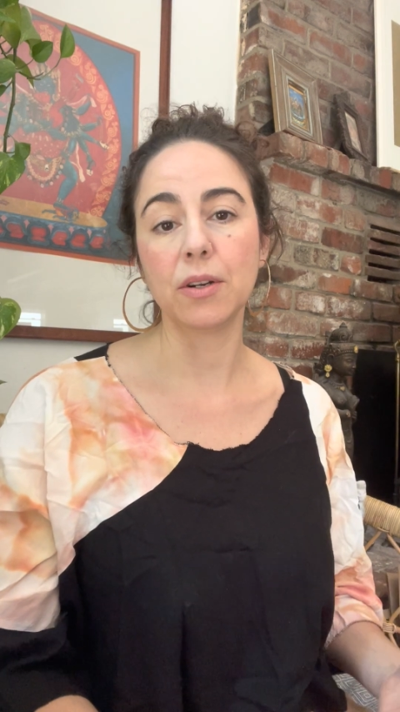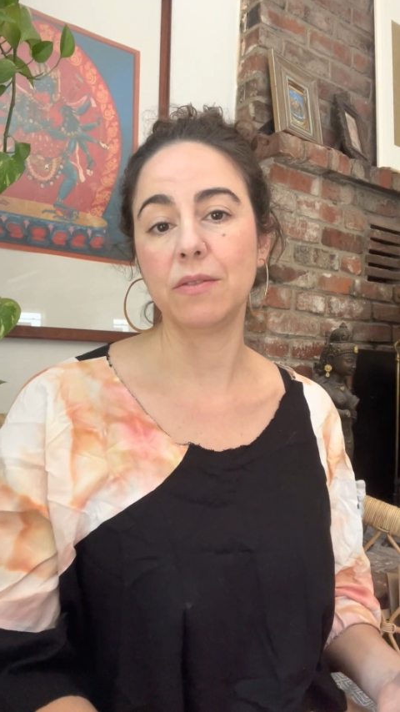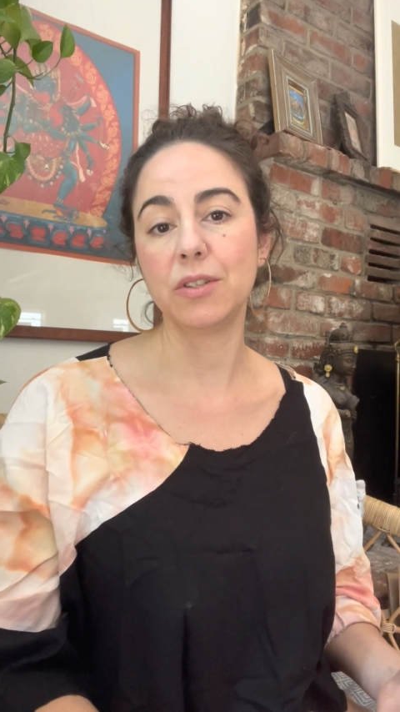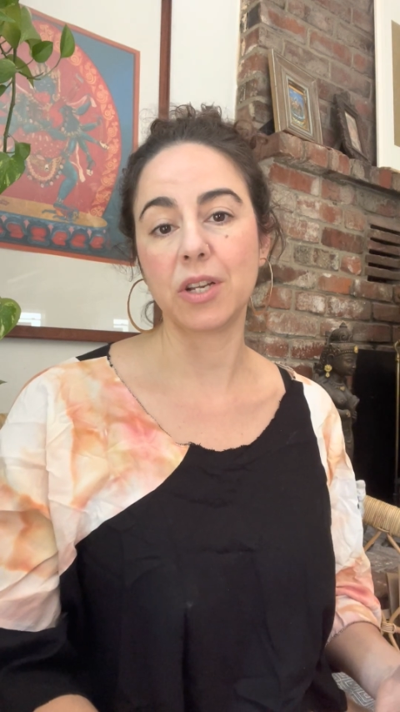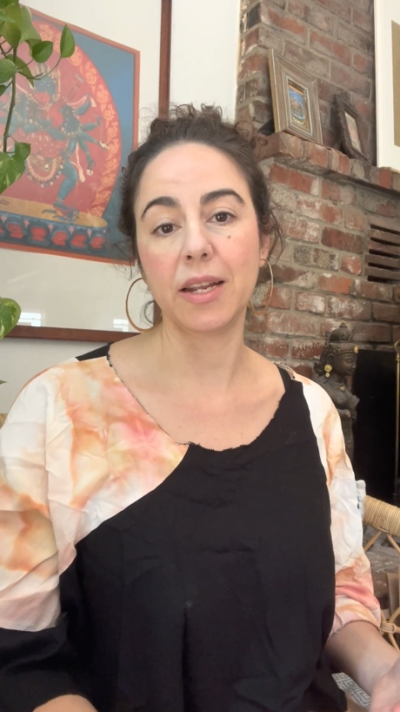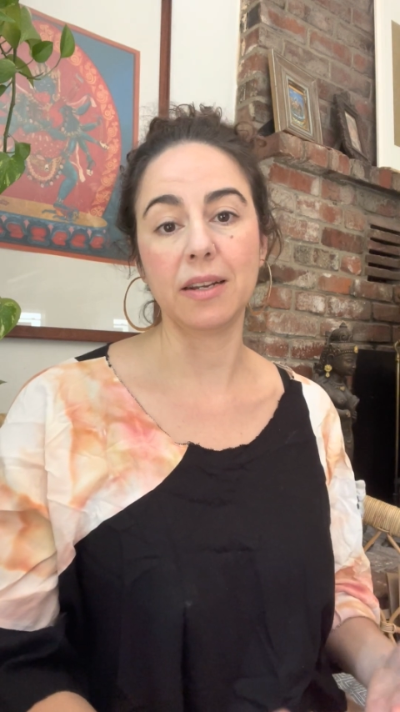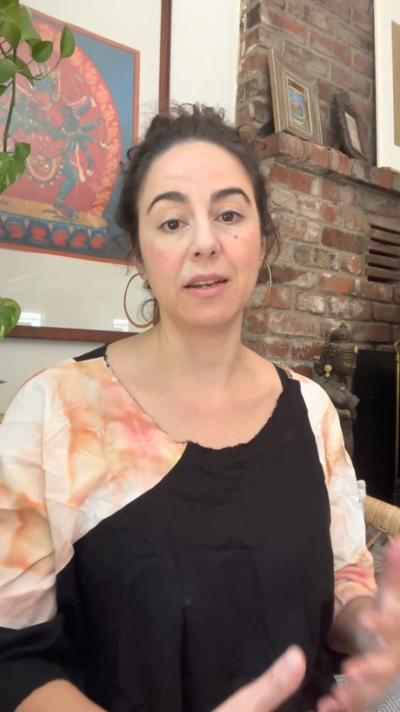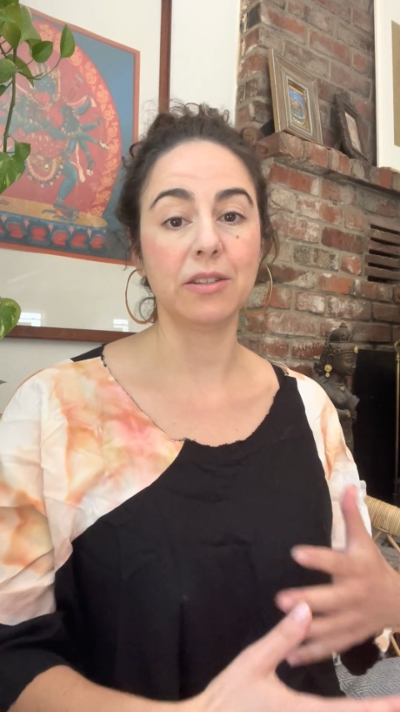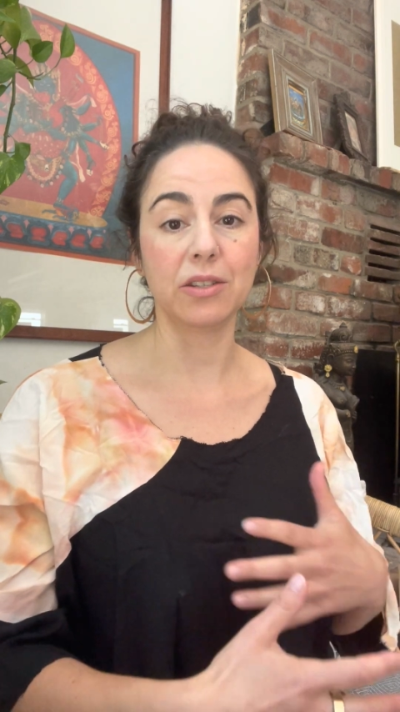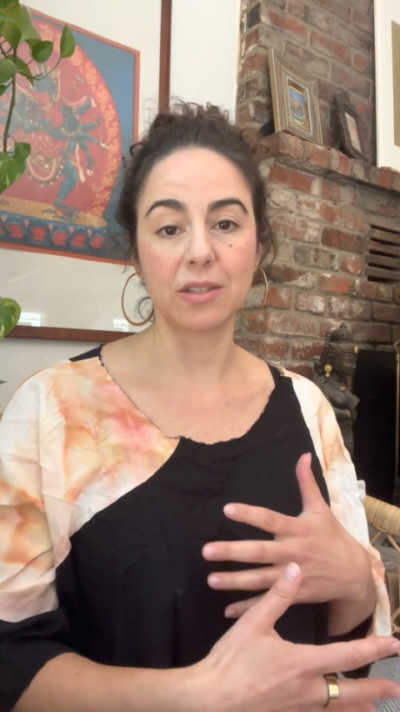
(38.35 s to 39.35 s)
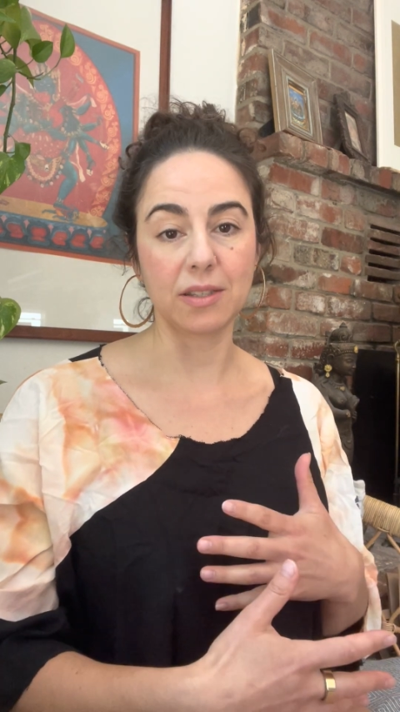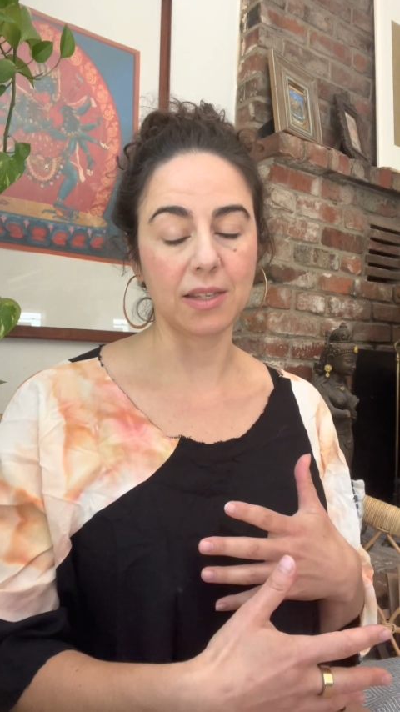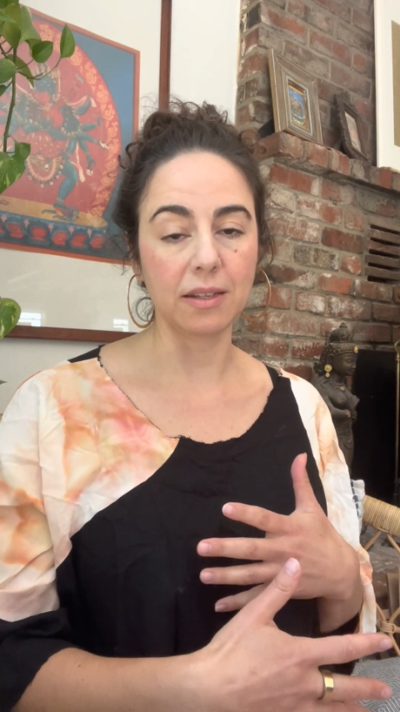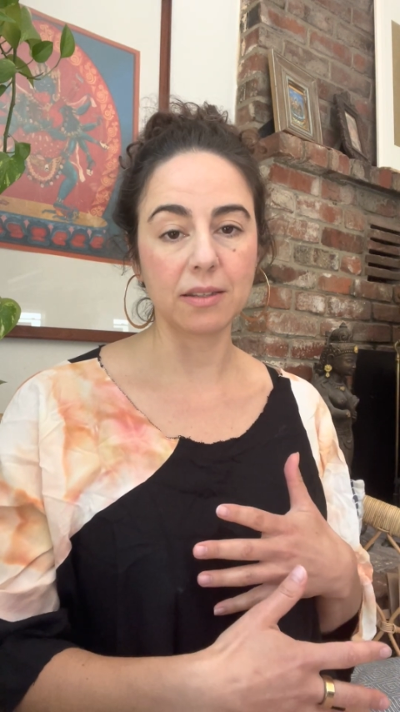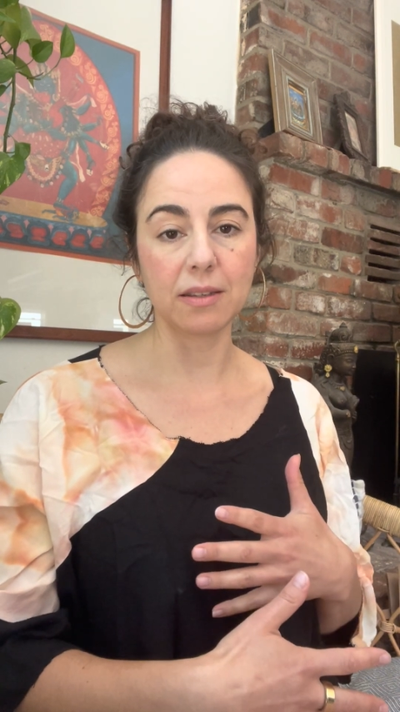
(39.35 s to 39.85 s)
her vagina, just a
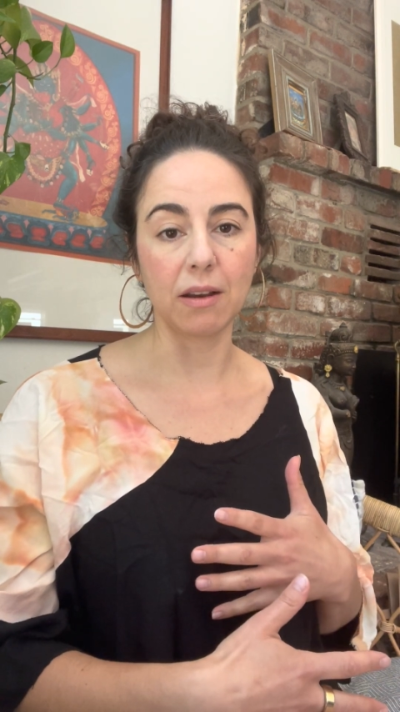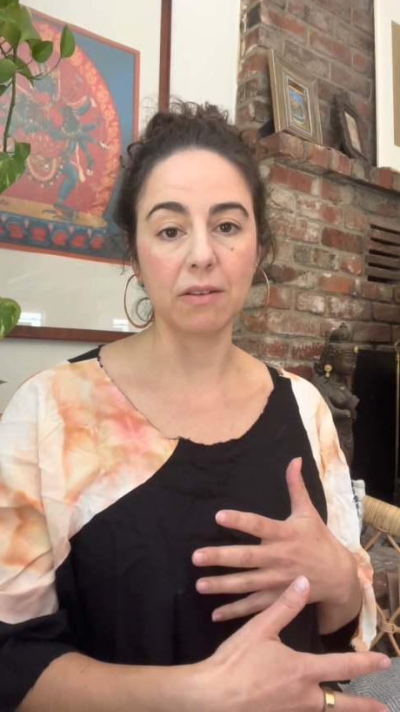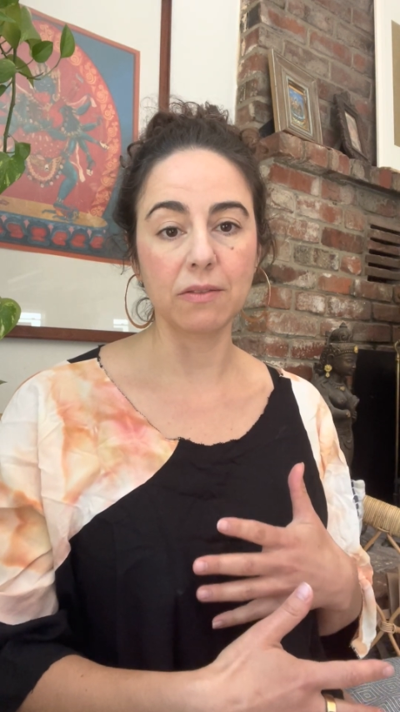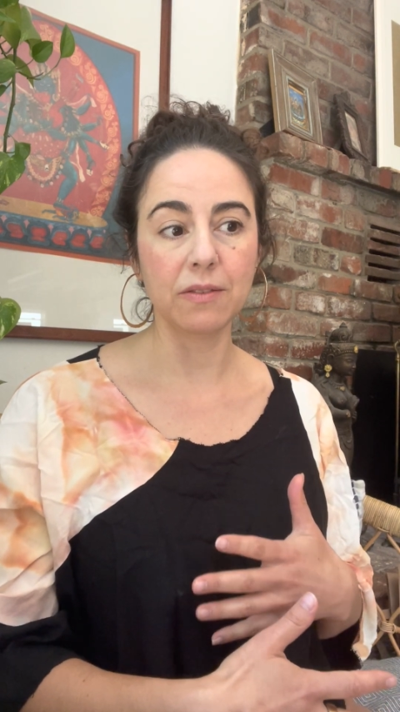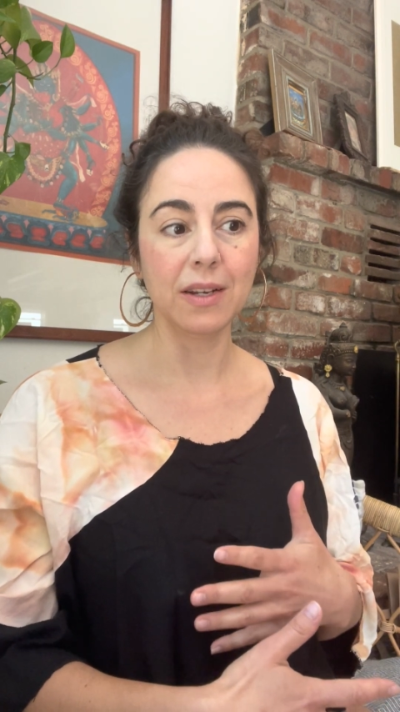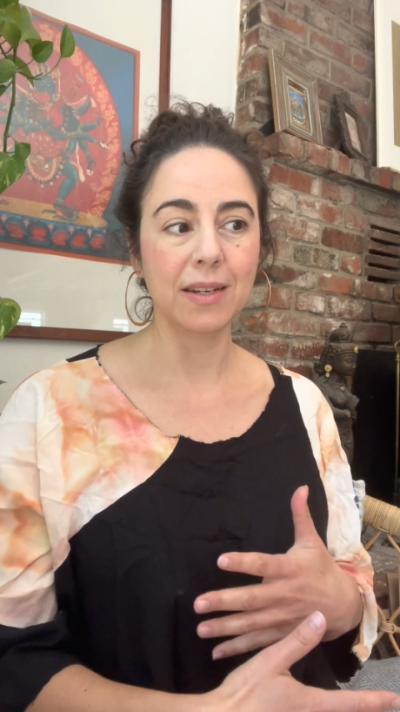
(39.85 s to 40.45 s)
sense of